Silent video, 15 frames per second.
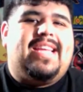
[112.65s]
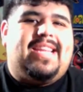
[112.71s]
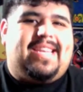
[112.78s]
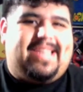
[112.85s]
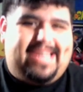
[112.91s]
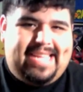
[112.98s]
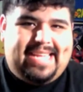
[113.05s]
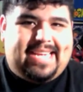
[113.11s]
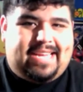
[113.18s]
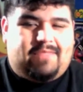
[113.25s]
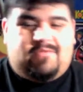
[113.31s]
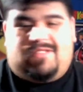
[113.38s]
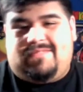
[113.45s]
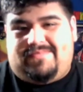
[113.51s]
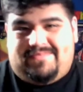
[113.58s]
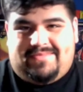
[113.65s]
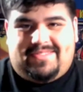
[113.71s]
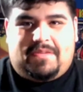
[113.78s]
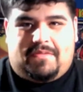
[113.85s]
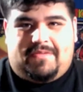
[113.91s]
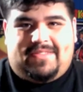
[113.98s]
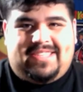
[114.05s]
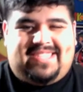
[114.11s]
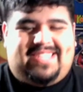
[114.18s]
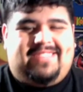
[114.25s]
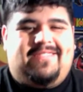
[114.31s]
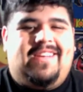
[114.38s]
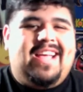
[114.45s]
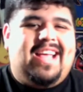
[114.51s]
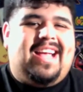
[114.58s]
Negan, well, some of us
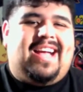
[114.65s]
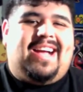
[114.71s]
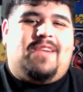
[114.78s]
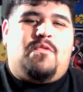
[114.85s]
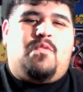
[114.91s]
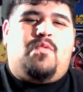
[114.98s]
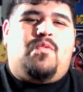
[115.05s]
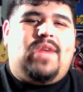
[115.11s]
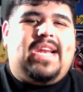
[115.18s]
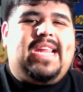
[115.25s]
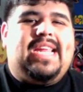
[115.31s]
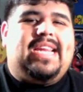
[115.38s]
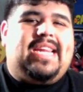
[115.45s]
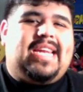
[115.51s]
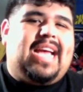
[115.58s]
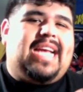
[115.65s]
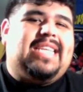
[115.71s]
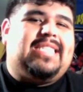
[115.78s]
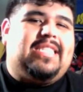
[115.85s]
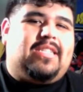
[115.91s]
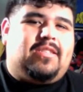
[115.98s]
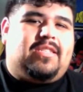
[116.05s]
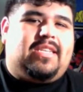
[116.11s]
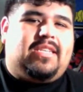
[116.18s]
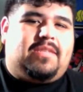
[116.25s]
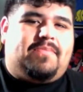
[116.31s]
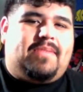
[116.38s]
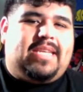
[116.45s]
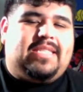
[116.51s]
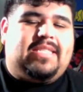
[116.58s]
do, we need a nice little
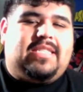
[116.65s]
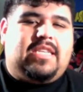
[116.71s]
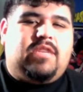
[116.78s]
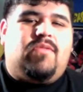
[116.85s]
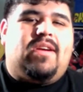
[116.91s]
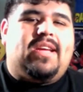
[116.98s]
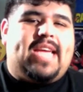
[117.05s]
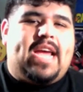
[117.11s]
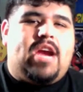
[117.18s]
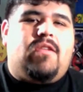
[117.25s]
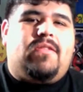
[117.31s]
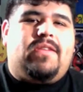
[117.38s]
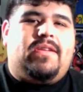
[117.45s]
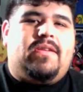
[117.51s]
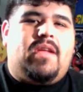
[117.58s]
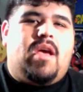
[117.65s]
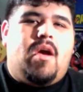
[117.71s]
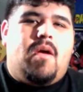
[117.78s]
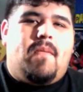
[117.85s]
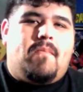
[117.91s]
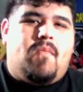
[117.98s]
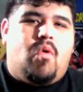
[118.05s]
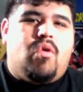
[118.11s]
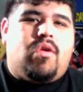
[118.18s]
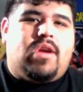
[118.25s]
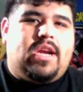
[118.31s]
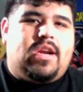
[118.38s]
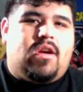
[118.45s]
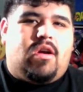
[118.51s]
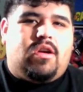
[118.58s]
change of pace and see what Carol and
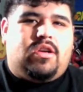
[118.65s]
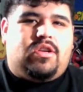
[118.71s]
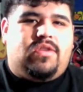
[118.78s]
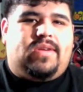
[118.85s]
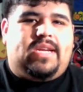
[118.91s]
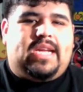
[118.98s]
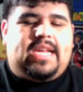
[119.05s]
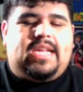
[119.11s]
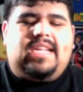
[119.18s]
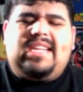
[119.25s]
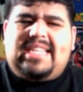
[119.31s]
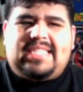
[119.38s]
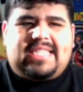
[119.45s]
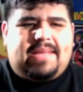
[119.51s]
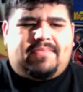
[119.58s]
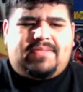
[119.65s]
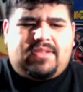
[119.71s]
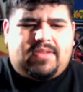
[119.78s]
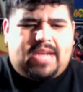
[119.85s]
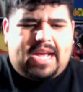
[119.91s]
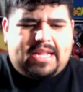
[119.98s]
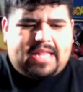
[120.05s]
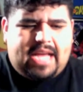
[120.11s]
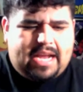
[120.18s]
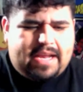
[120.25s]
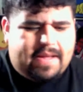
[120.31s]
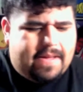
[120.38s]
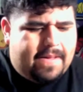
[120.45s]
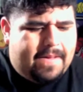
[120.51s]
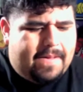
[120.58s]
Morgan are doing. And in this episode, I
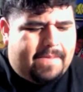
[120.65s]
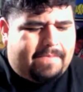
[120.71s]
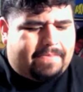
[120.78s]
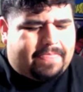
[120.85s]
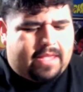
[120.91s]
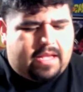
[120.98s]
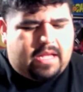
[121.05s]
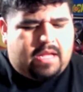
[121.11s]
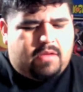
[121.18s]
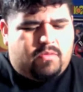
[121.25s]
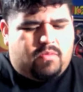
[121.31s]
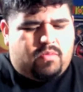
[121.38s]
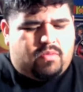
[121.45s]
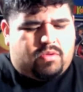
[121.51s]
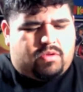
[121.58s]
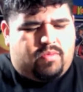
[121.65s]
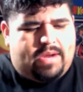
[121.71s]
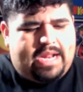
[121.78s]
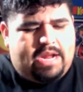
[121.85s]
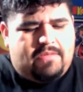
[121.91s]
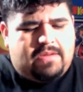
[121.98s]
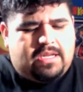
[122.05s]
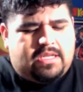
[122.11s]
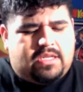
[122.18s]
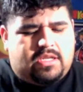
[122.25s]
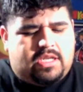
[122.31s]
thought when they were